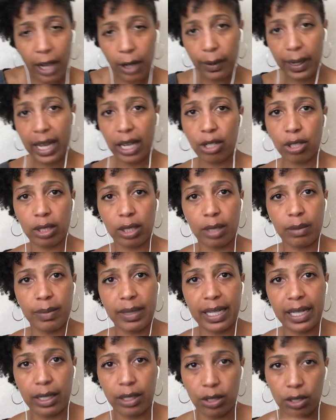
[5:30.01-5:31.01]
do I actually
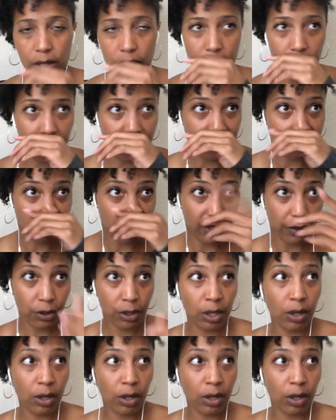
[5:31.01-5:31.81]
begin to do that shift?